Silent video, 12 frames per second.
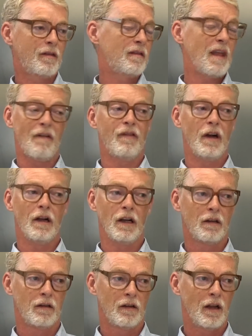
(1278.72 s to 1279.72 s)
definitely
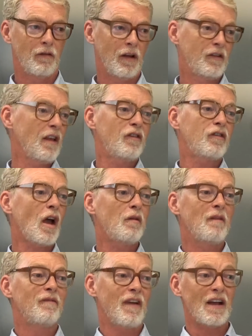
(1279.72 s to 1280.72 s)
there is. It's shown
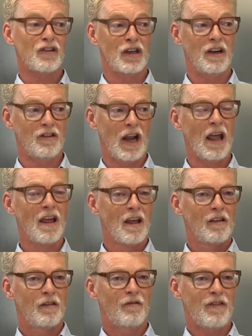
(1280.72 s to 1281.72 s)
in fashion, isn't it?
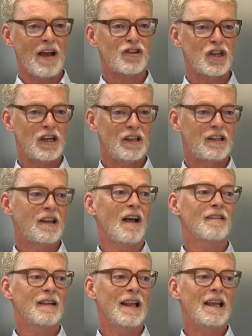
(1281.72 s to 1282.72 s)
Fashion
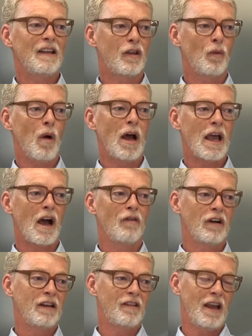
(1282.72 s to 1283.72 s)
does lead the way over
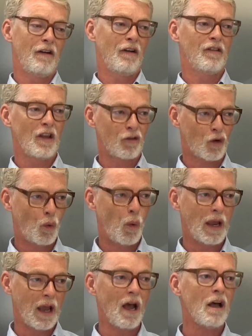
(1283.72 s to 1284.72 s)
interiors. It's
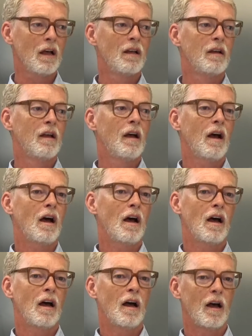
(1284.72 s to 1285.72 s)
quicker.
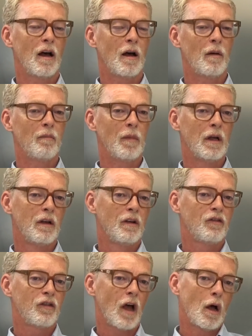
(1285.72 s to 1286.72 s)

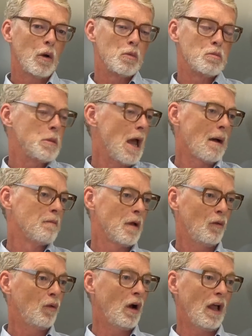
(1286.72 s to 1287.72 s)
So yeah,
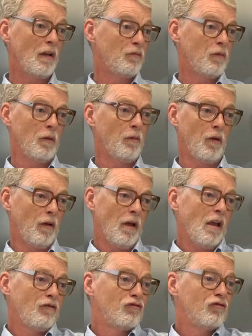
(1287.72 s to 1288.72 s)

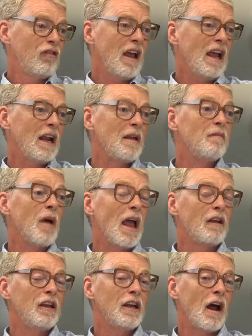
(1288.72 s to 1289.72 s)
it really,
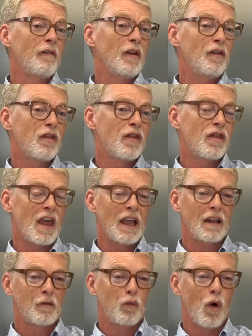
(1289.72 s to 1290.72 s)
if you
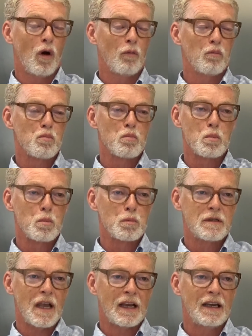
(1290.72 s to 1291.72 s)
think what
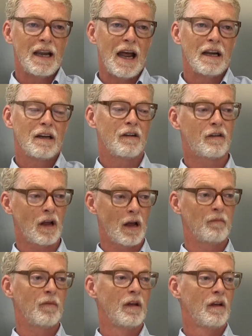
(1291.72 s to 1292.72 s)
second-hand
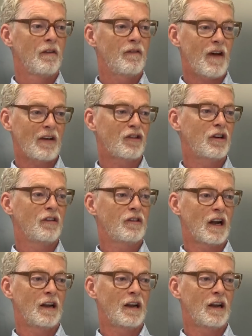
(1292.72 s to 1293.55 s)
fashion has done